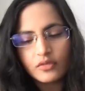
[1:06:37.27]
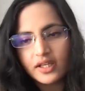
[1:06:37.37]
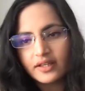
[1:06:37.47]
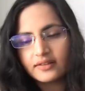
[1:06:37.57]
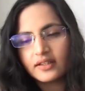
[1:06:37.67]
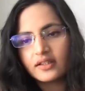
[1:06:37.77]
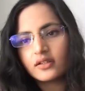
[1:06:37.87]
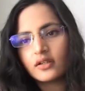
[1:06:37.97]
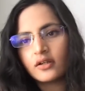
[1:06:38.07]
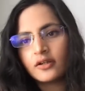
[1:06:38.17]
But I
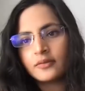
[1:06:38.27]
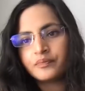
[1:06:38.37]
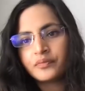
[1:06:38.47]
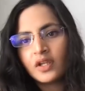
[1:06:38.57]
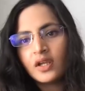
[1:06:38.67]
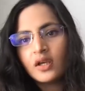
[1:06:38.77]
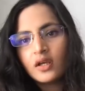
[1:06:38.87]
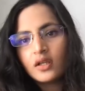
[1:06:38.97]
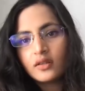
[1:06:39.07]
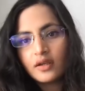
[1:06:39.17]
think
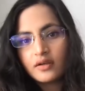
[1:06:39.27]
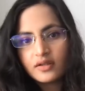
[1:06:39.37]
there